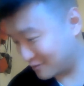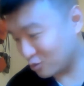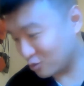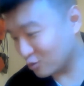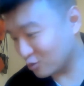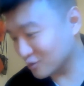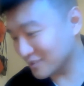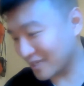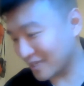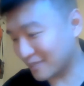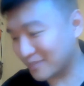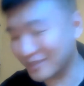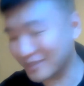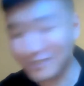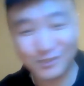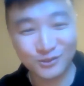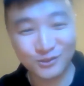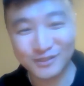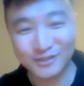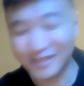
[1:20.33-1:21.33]
tools like
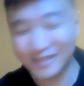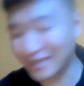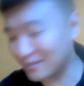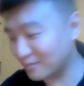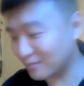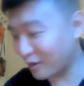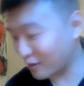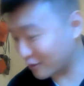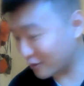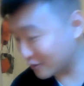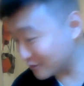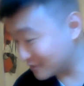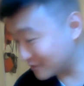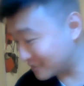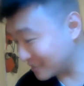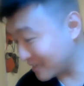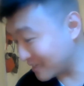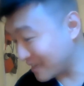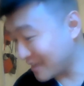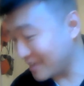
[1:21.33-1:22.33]
pencils and
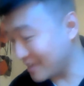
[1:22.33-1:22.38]
markers,